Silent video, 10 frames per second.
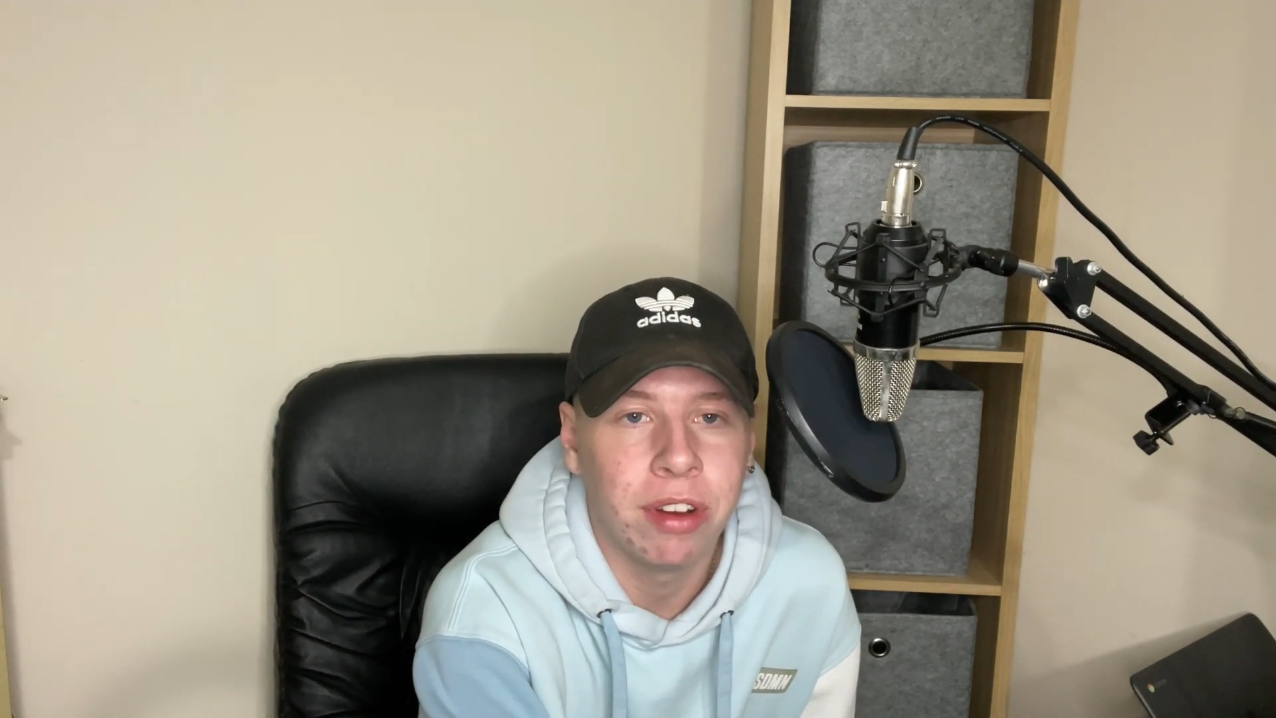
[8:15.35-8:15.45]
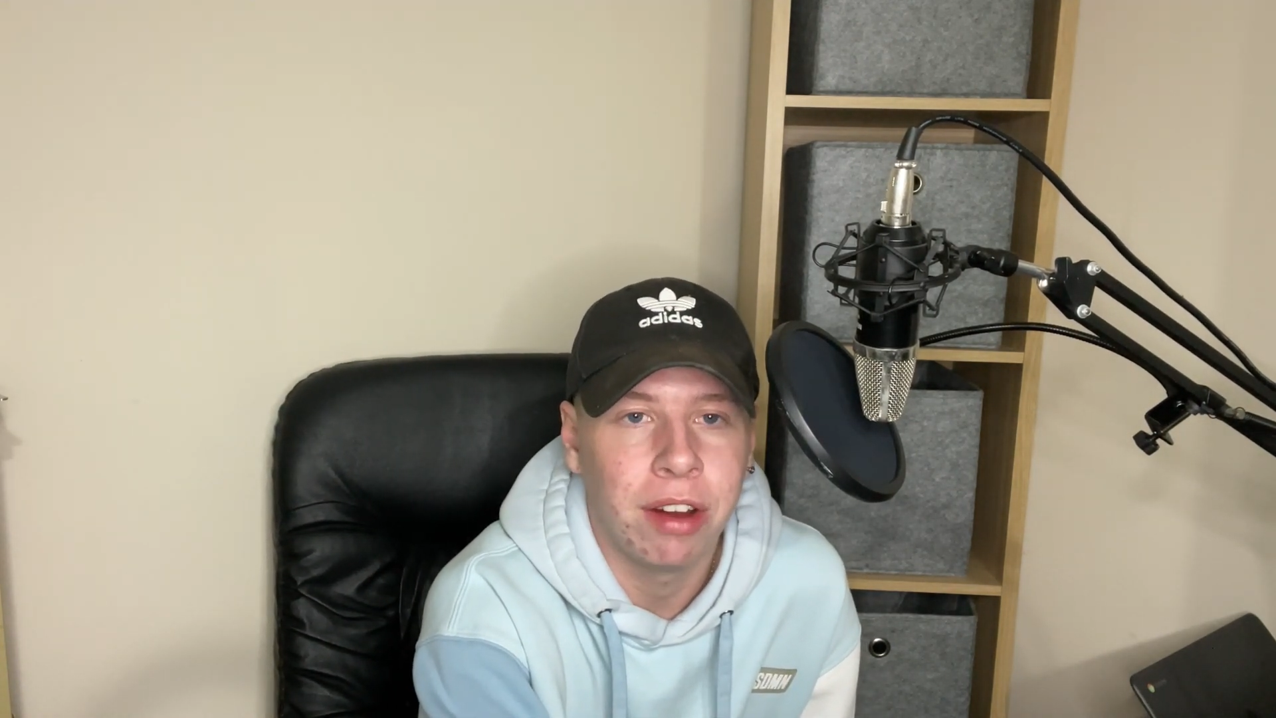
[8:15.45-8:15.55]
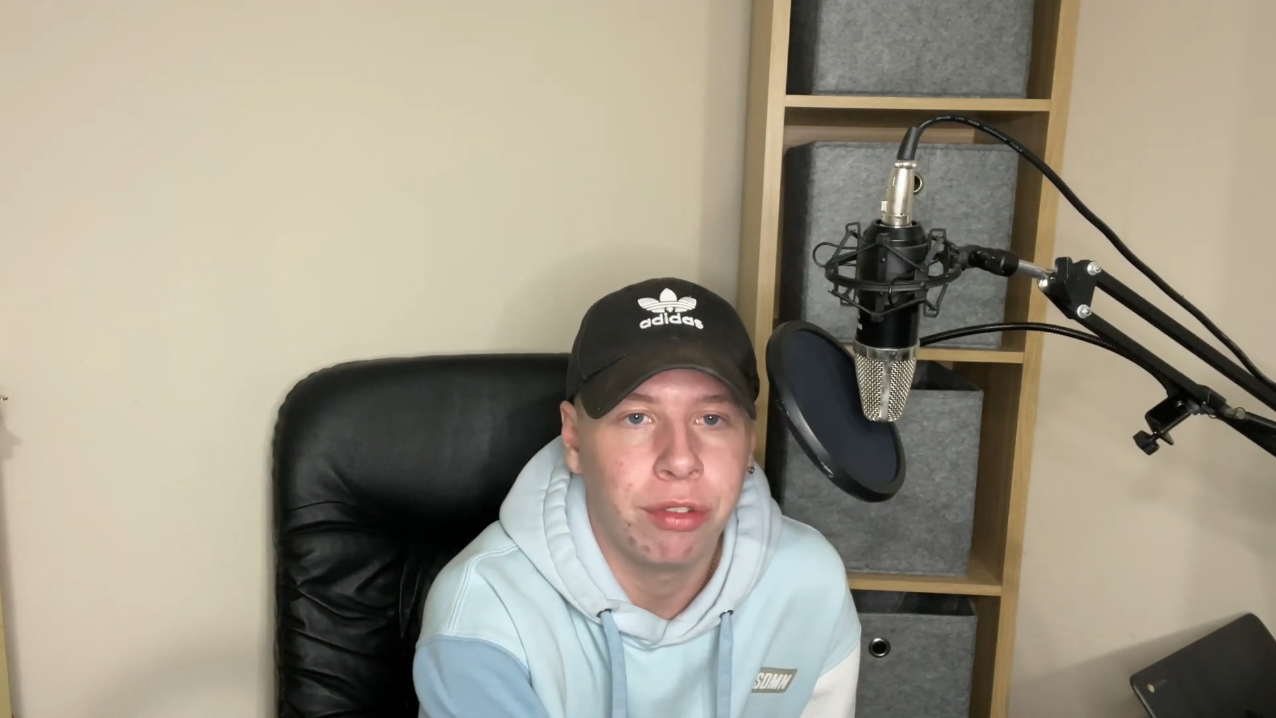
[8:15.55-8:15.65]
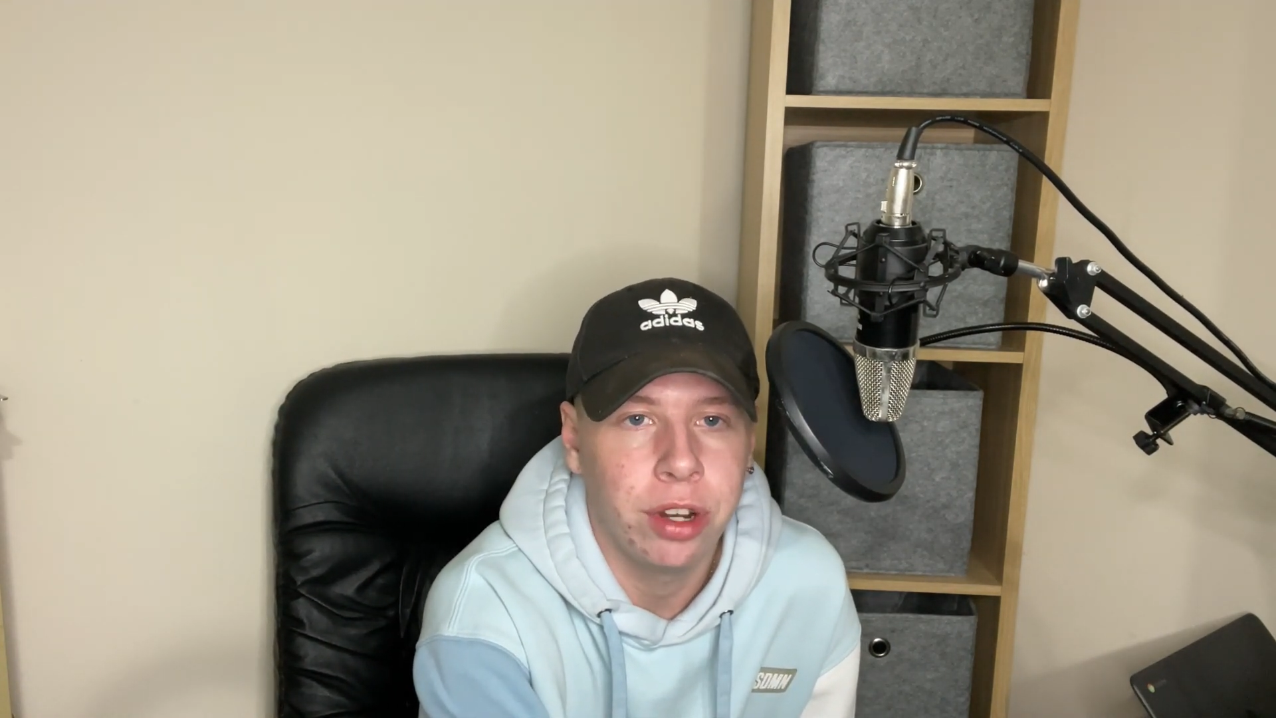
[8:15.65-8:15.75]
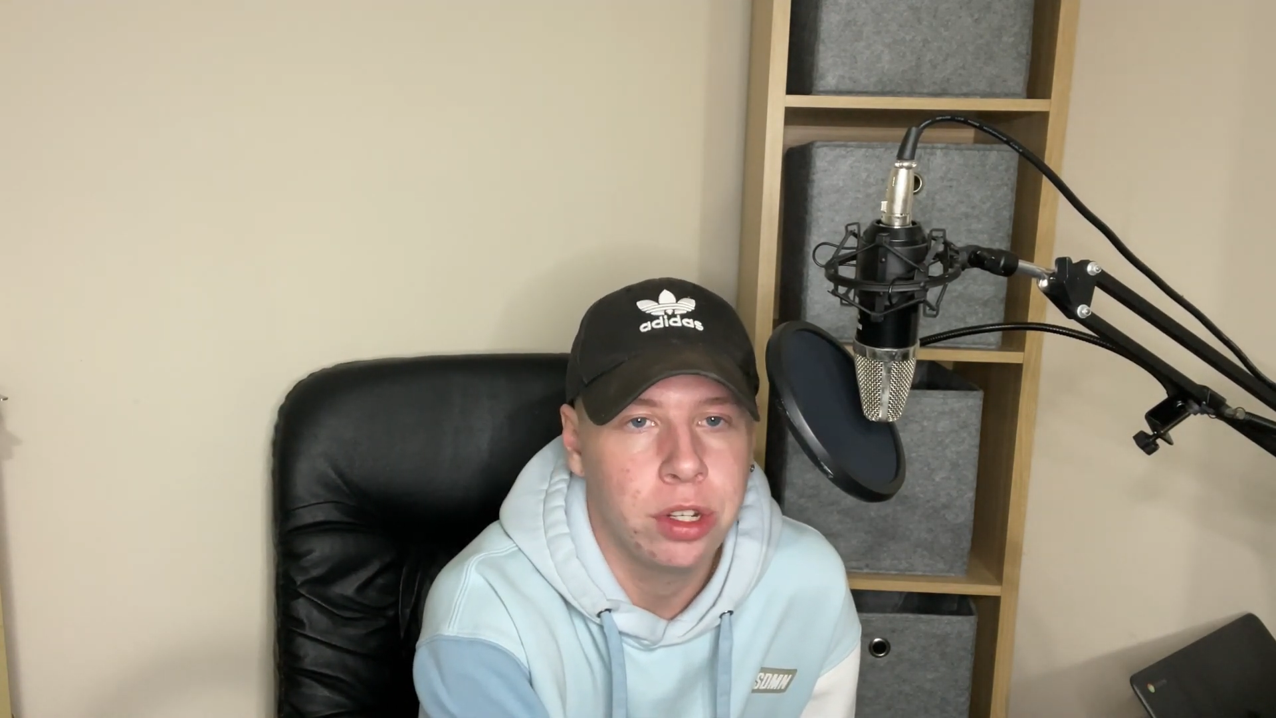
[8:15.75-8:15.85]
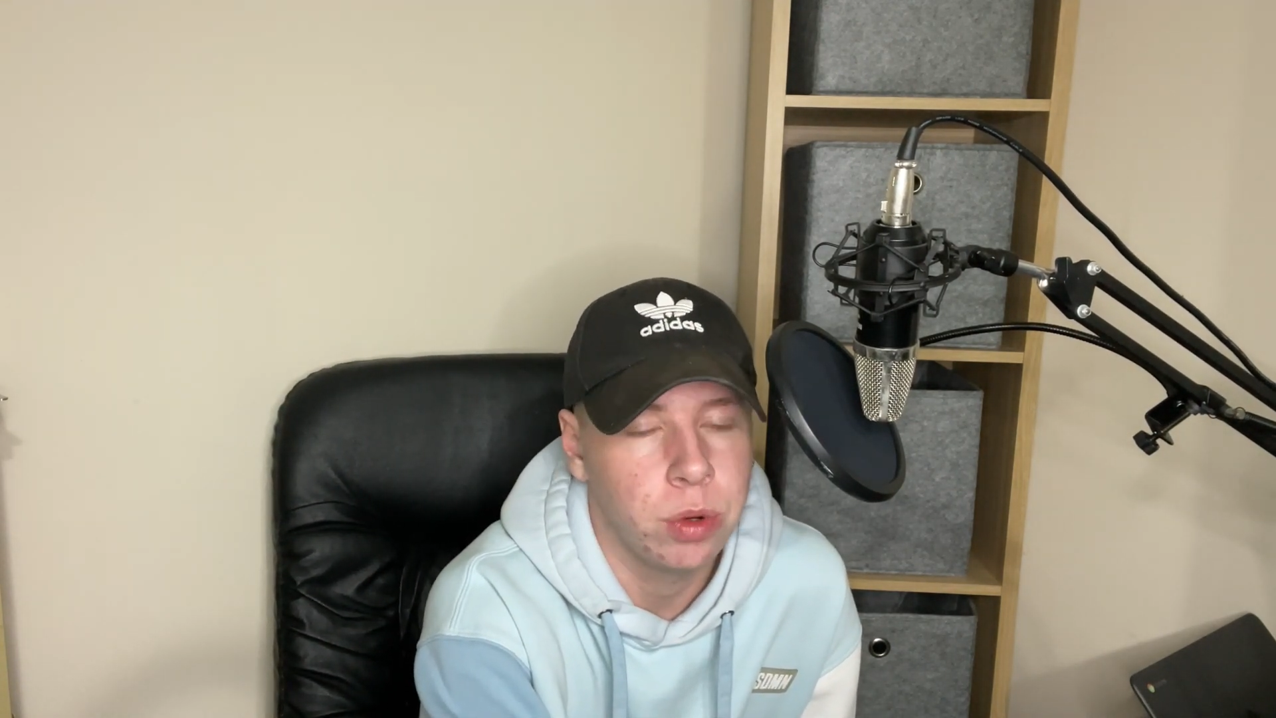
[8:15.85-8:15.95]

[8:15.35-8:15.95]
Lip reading: average,